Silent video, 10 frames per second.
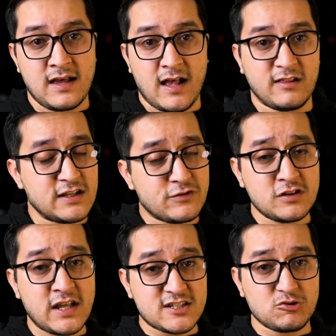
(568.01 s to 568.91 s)
At least for the
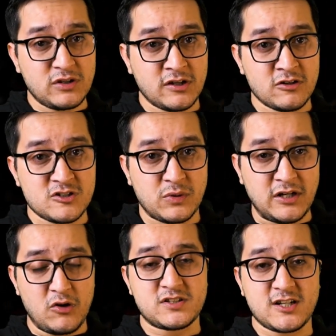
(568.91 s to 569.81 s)
next 3 years, we
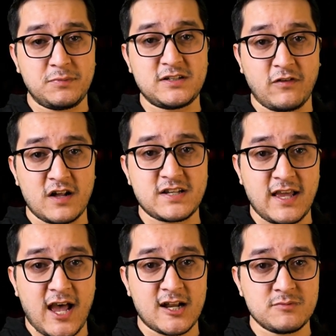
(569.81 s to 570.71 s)
know it's going to be Devontae
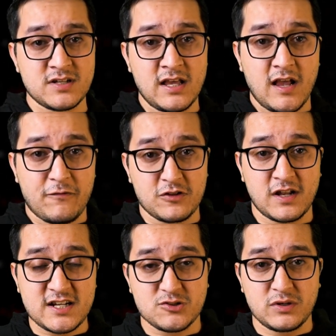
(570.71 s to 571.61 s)
Adams. And for the
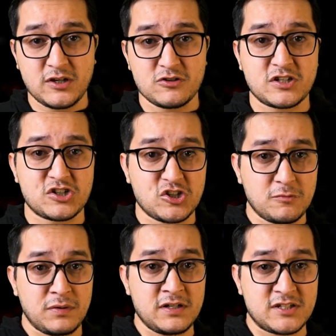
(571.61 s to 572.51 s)
next 3 years, it should
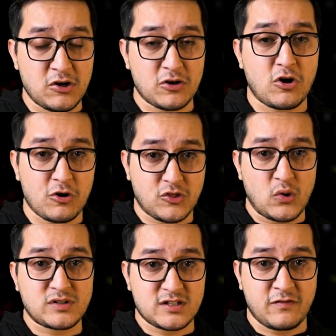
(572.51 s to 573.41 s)
be Derek Carr
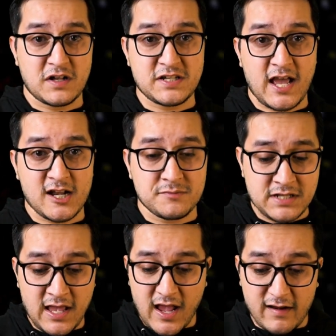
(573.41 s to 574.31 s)
throwing to Devontae Adams.
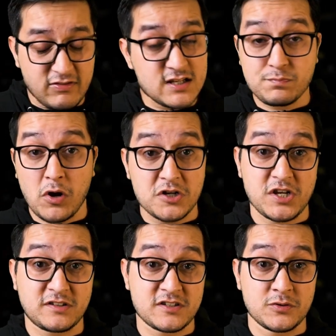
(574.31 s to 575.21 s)
And if this
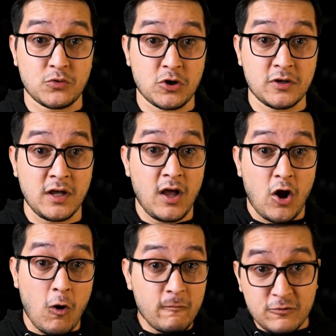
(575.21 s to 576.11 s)
project doesn't work,
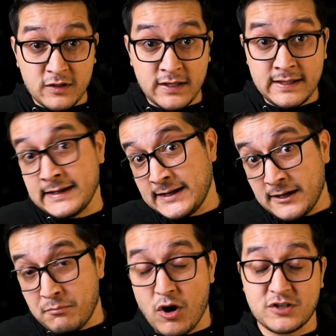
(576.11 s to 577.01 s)
hopefully
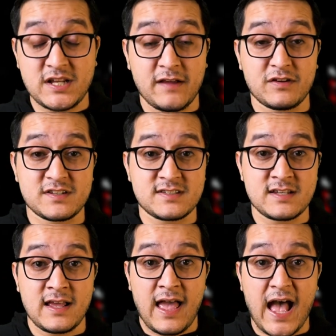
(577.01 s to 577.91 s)
Mark Davis
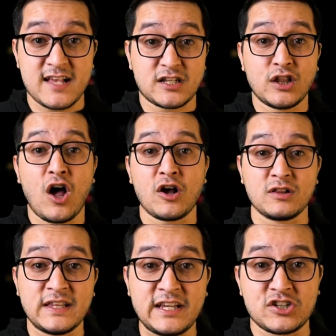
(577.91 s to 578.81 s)
has a long
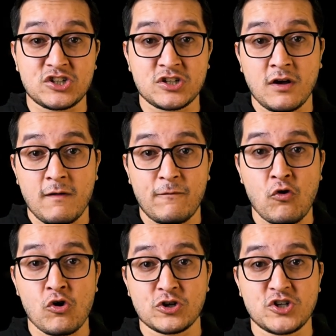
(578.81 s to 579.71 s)
leash
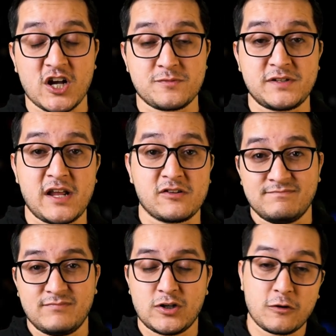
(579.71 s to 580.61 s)
for Josh McDaniels
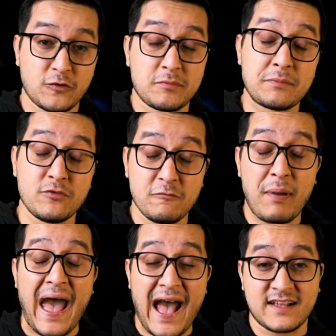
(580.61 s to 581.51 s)
in order for him to move
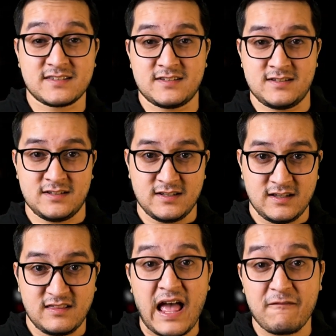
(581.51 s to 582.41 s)
past
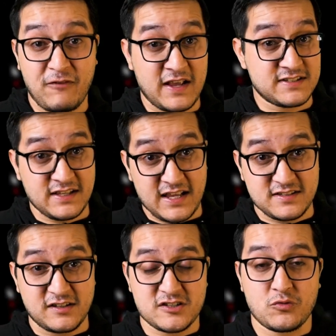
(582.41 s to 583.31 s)
that phase in case
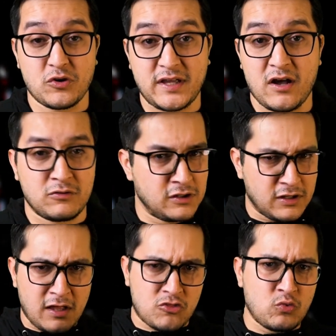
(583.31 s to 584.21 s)
it doesn't work out. You know, you
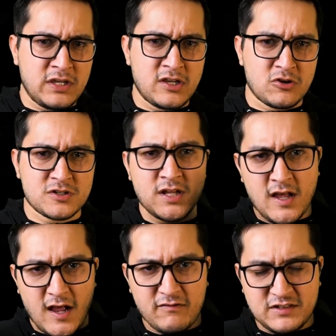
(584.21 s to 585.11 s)
got 3 years
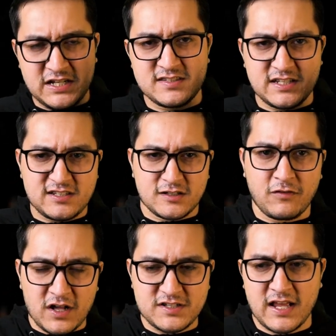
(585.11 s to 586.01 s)
of DC to
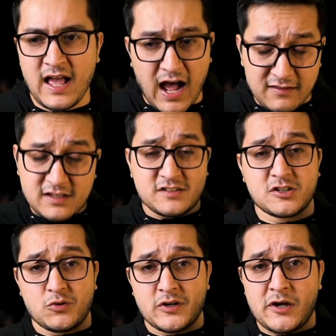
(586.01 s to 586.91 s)
Devontae. I think it's going
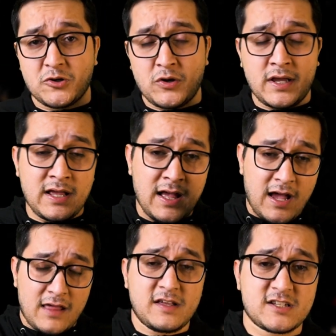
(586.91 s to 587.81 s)
to work out great.
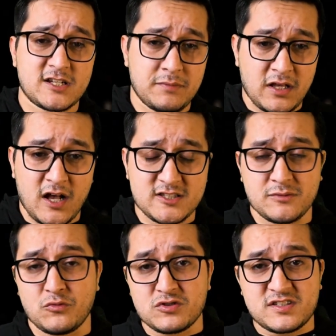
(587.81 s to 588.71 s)
I think it's going to be
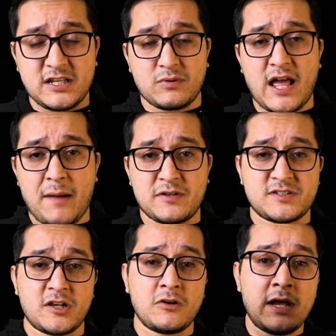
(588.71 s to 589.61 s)
awesome. We'll see what happens,
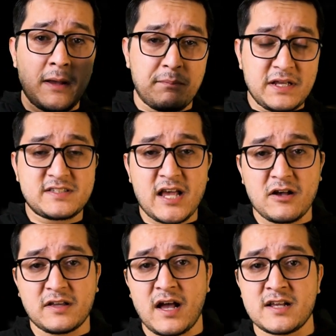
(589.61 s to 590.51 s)
though. Peace
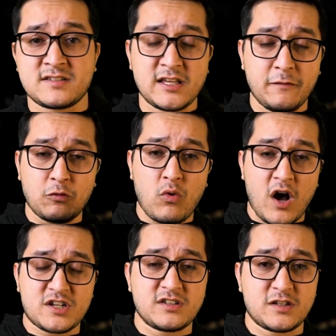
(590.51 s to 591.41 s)
out, guys. Thank you for
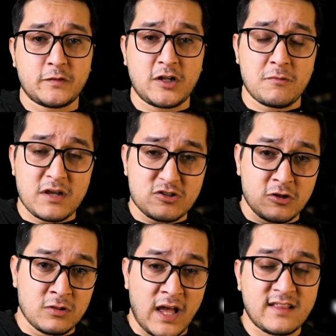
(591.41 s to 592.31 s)
watching this video. Make sure you
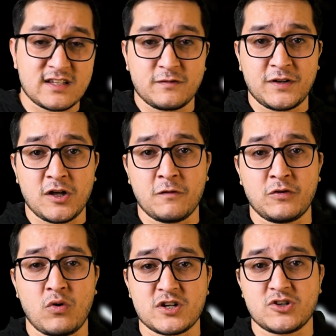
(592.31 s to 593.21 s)
like this video if you
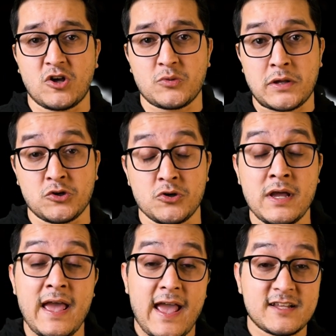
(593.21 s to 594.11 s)
watch it all the way through,
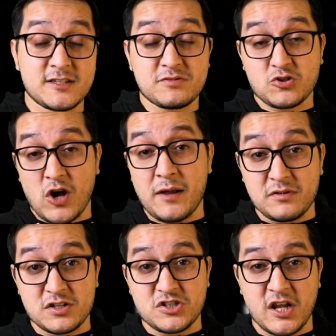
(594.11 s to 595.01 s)
and subscribe to
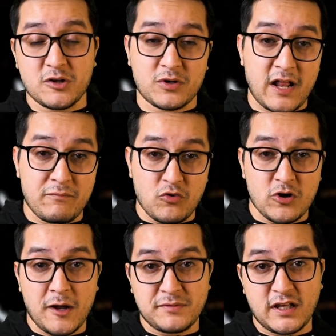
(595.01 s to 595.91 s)
this channel. We're going to have more
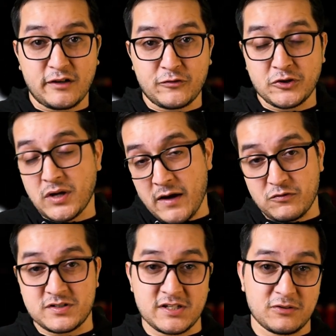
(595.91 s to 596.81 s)
updates for you every
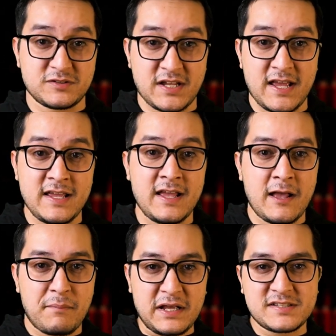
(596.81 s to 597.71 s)
single day.
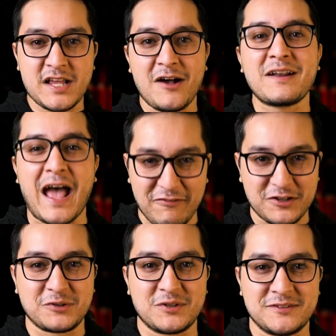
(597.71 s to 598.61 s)
Peace out, and have a
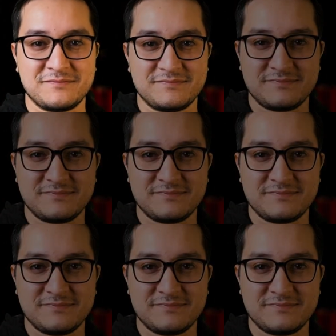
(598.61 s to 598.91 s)
good one.